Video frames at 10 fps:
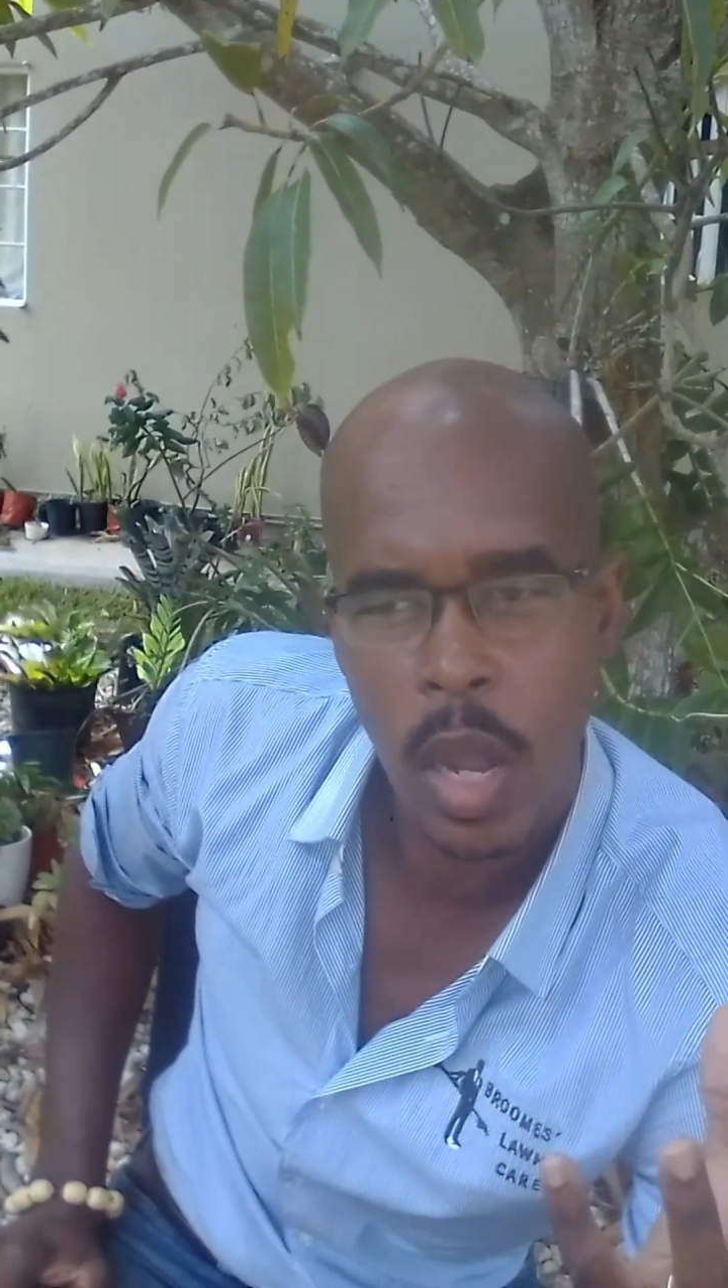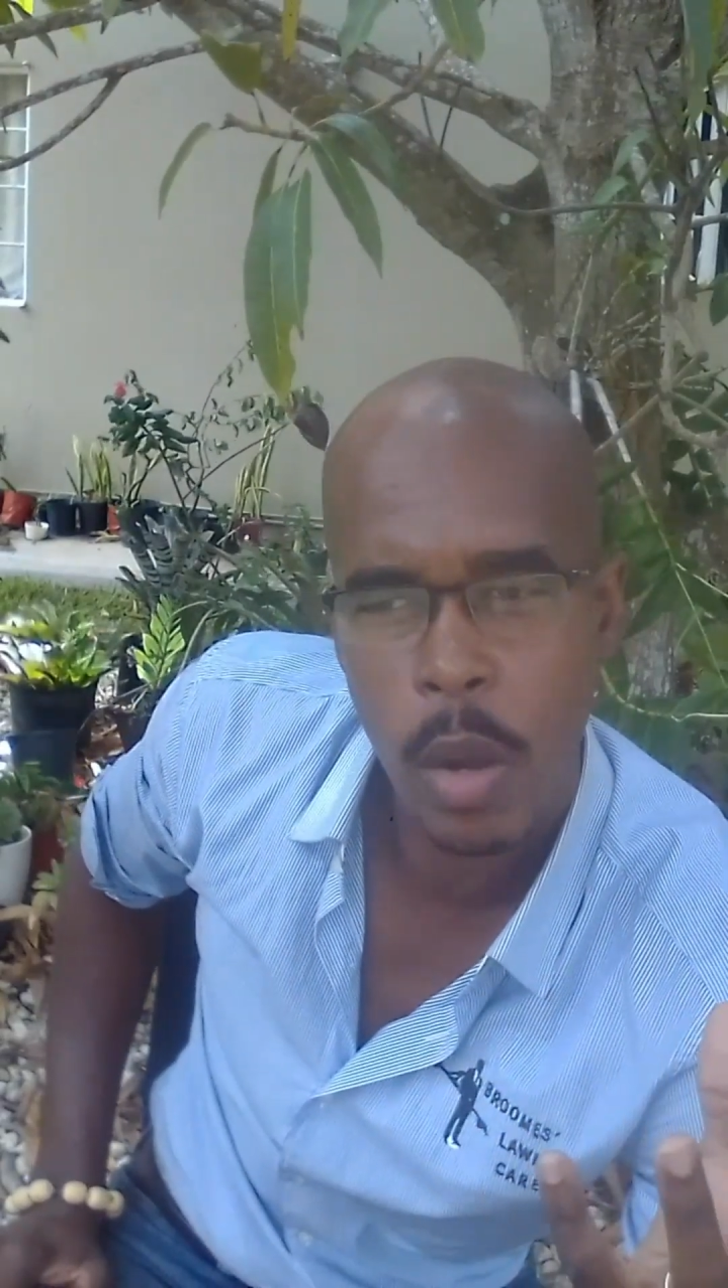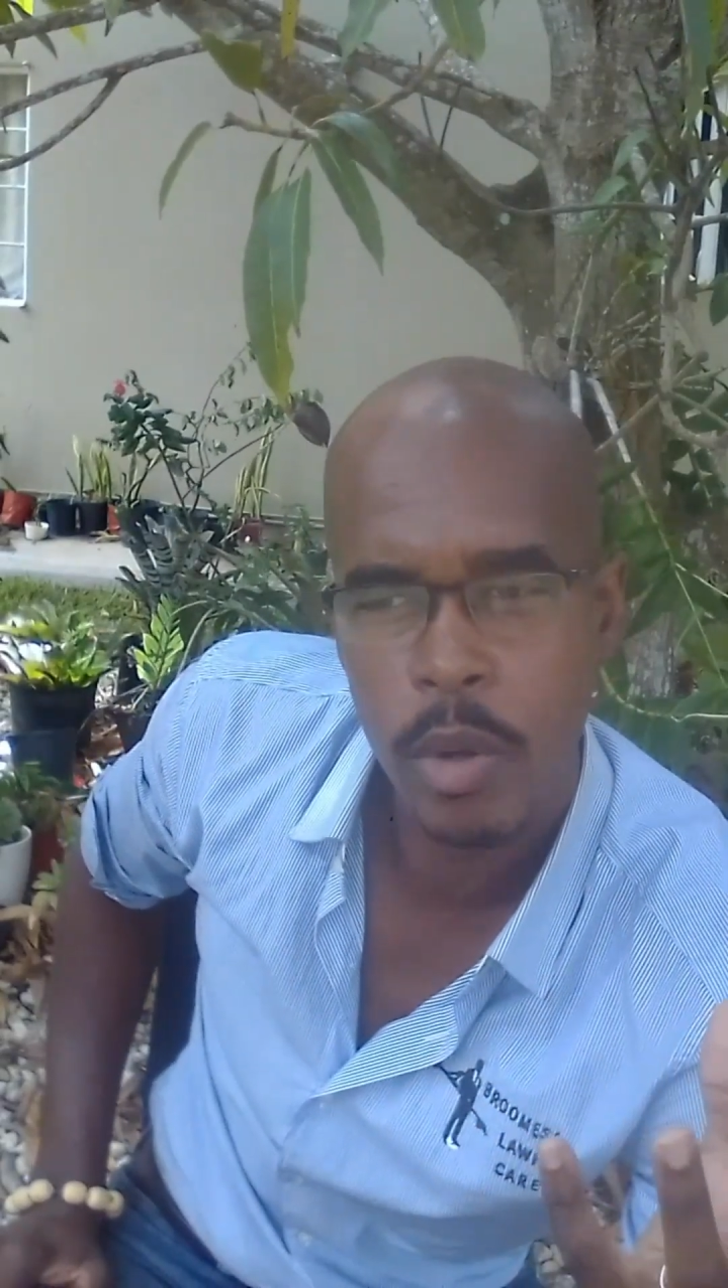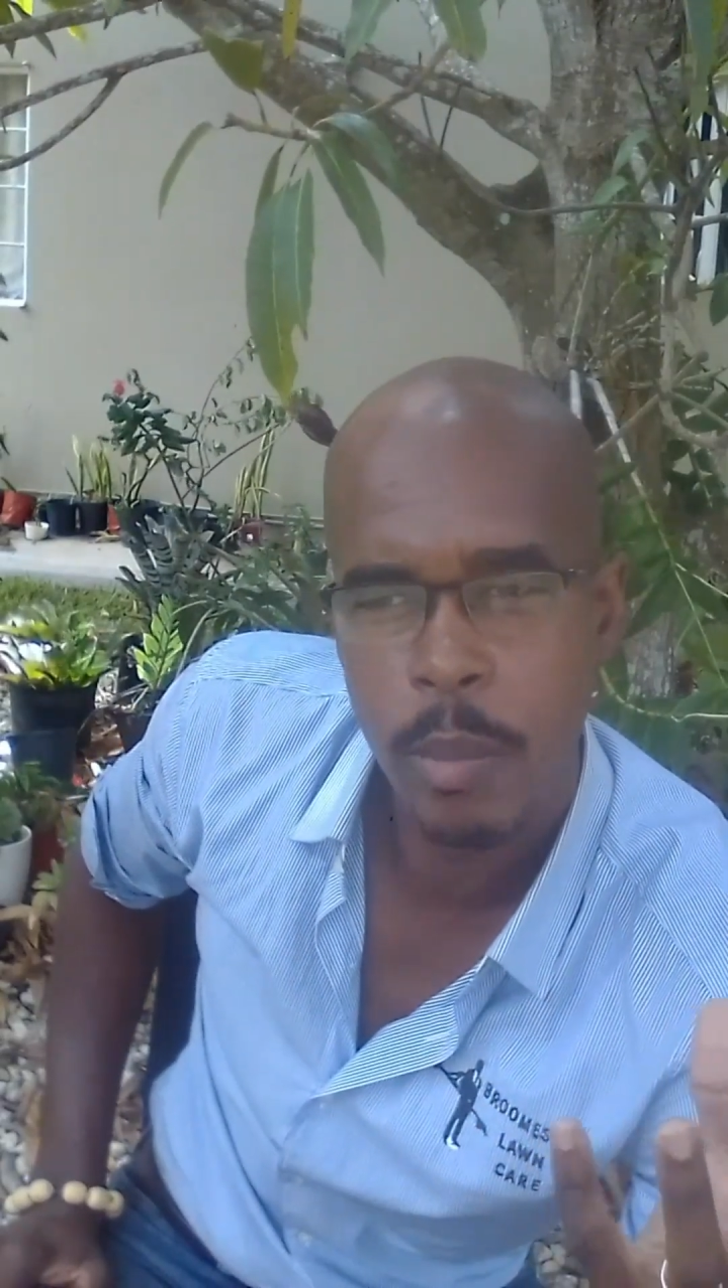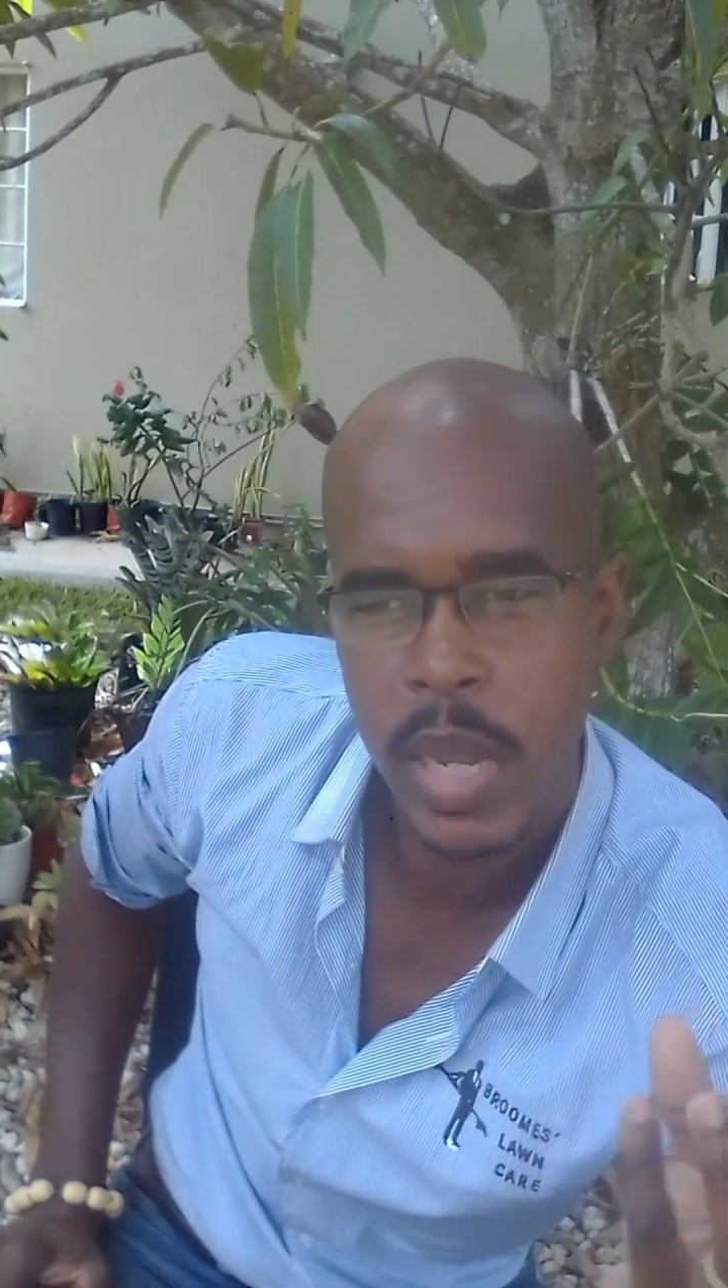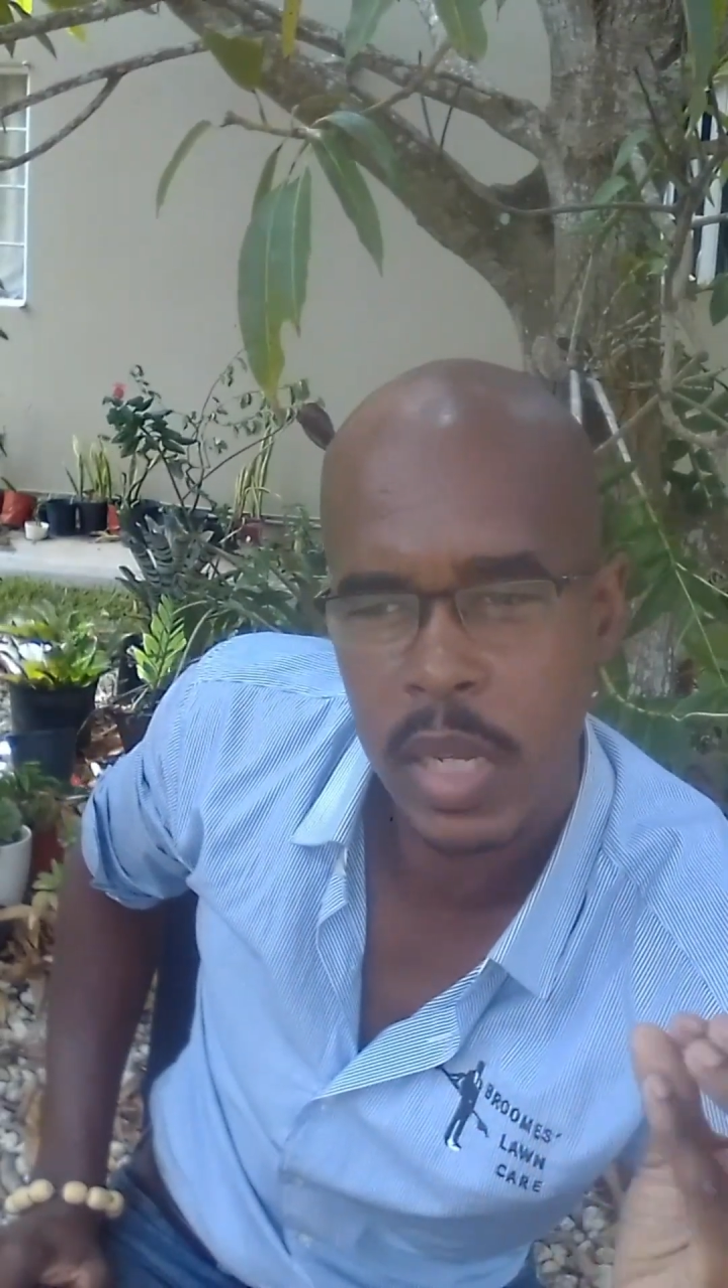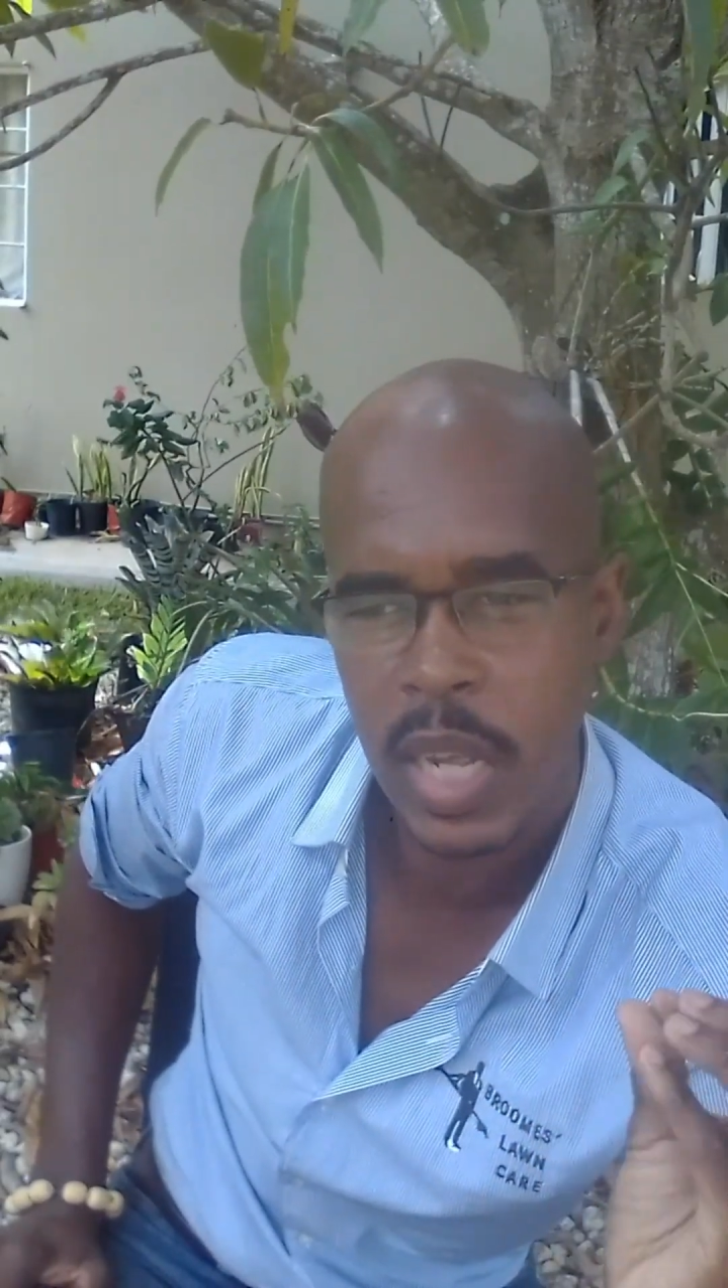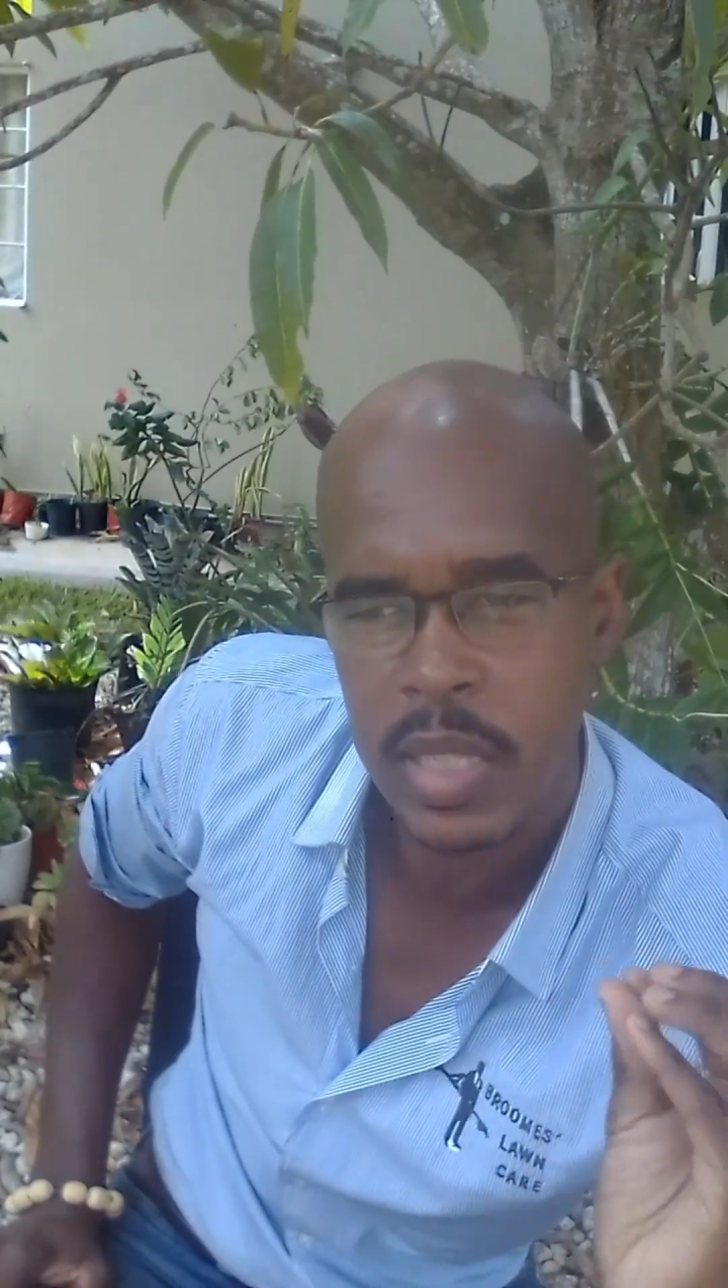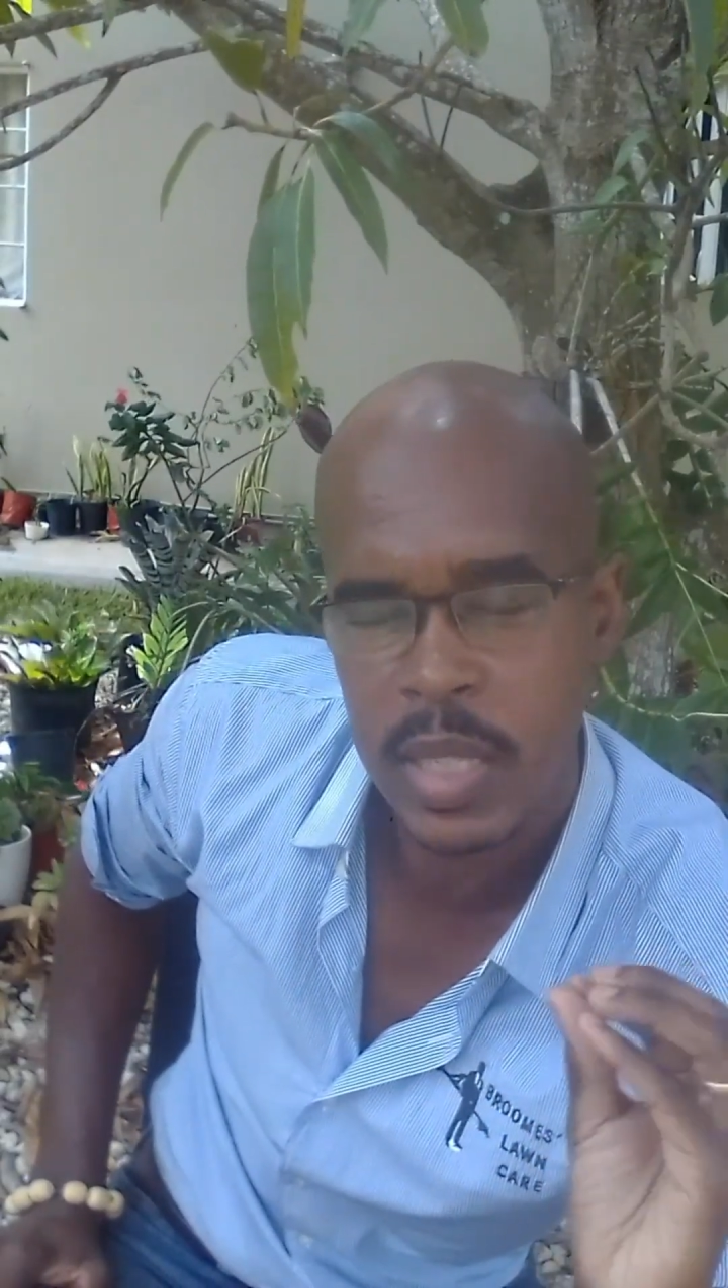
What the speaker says: I would make that